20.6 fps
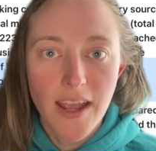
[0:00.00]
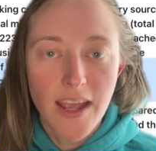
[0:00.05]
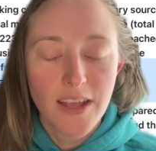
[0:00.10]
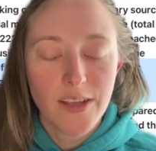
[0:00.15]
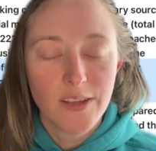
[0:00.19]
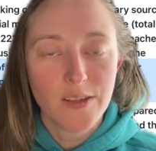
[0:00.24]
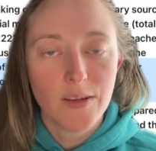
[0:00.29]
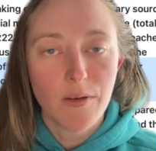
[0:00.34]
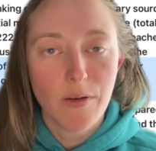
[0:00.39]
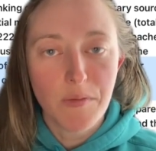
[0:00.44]

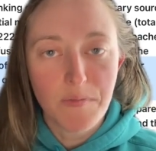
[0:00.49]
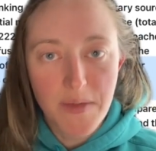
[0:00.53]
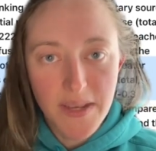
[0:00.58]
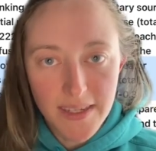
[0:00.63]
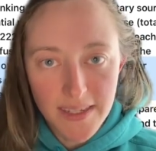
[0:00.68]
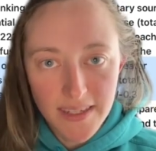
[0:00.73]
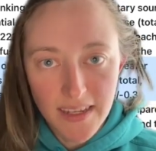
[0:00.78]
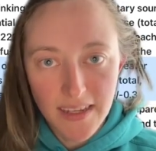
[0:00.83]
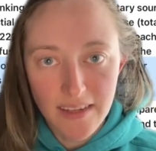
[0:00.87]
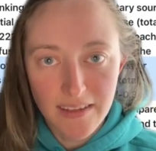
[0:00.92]
So
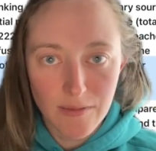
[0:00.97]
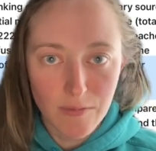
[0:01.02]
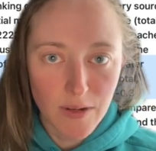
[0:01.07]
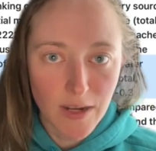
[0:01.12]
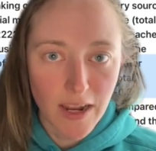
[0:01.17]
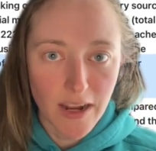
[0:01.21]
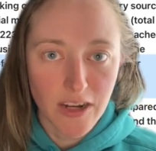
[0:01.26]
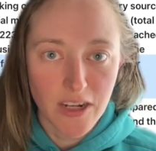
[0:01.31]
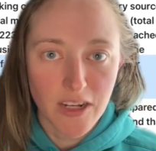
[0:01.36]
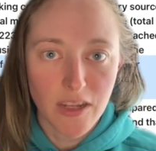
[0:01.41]
hibiscus would
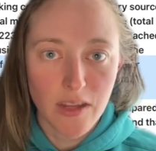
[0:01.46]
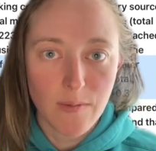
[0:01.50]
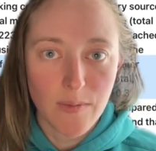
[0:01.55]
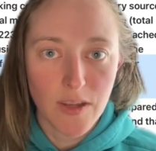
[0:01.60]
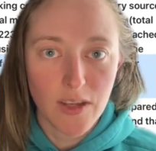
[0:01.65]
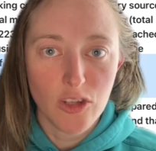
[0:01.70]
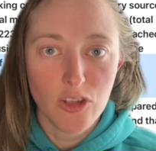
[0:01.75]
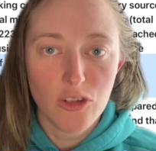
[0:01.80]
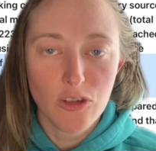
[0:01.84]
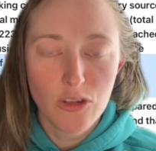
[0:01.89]
actually be
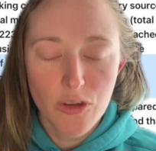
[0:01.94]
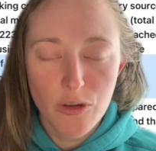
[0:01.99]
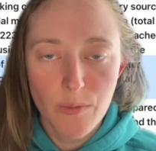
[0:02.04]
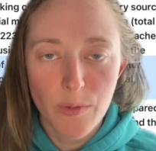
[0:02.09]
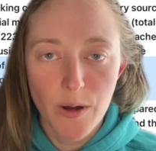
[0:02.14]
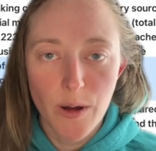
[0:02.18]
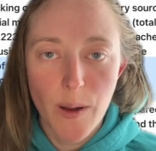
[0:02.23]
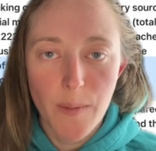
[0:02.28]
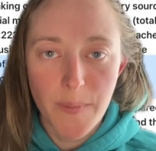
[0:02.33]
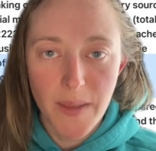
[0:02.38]
super
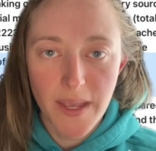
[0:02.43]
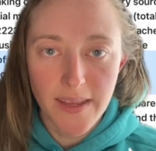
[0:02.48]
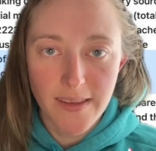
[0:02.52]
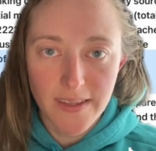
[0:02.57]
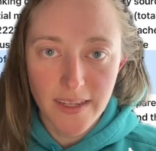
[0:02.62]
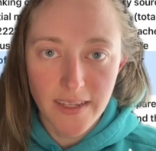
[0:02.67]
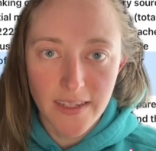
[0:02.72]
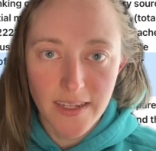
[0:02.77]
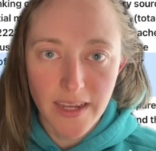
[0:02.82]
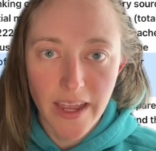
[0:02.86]

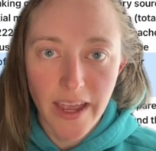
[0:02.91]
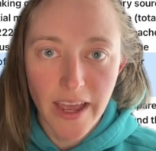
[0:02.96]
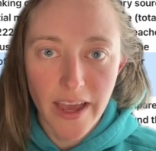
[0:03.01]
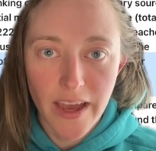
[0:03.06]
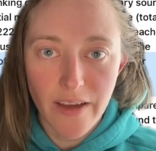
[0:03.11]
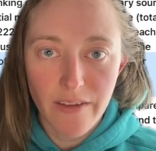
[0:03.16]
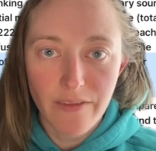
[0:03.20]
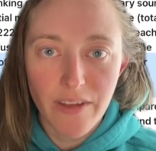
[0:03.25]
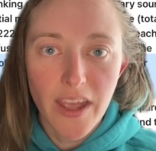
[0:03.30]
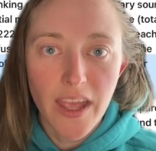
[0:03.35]
amazing to
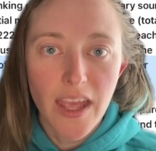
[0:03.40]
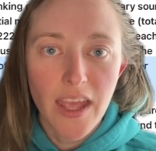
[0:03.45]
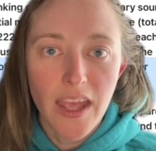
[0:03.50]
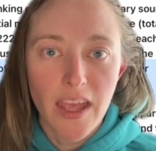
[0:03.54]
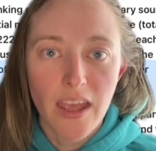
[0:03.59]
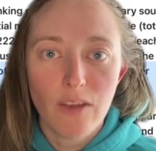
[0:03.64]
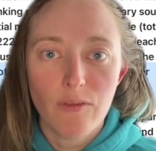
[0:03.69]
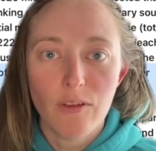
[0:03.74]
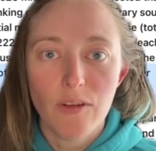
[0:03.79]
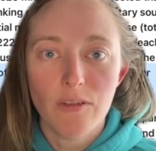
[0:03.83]
have
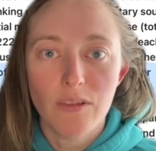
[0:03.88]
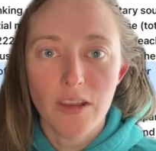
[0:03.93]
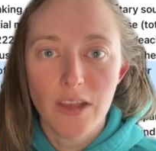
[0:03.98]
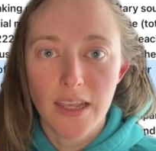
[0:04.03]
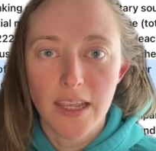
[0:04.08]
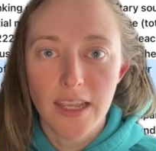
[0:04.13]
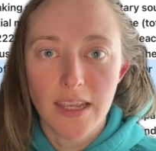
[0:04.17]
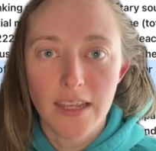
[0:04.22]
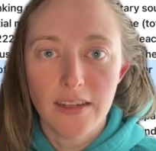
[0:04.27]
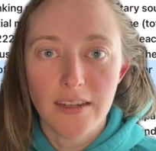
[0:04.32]
if you're
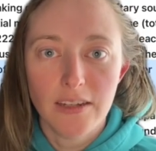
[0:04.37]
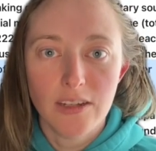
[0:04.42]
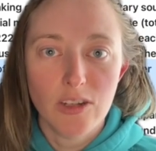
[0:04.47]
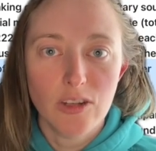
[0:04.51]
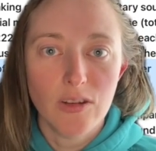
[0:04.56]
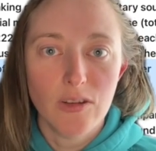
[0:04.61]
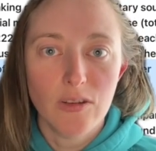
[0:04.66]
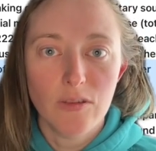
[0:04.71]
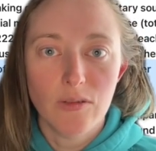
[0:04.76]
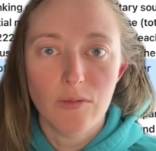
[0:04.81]
looking
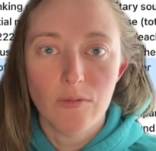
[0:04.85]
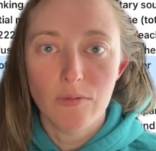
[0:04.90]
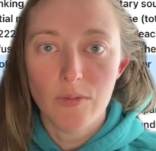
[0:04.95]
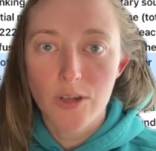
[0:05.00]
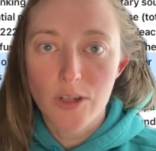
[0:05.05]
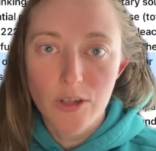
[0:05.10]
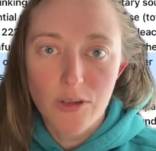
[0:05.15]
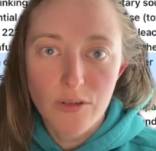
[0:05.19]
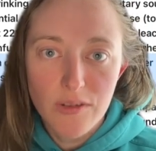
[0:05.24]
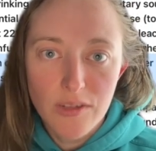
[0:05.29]
to
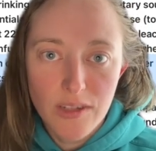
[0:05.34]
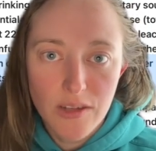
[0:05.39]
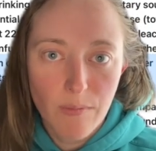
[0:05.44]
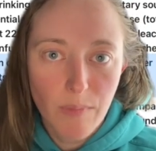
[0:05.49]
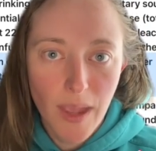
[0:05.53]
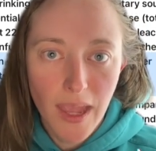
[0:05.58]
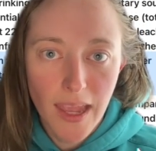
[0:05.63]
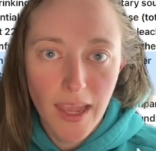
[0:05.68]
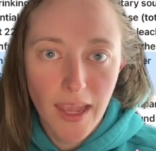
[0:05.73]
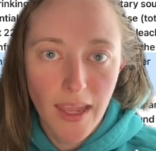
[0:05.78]
reduce
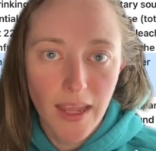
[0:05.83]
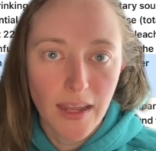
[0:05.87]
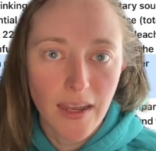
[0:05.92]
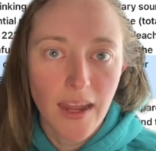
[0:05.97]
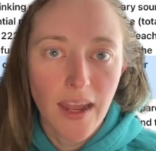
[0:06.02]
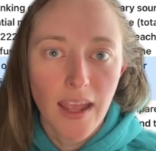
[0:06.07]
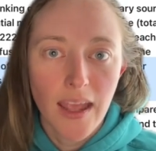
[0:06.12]
pain,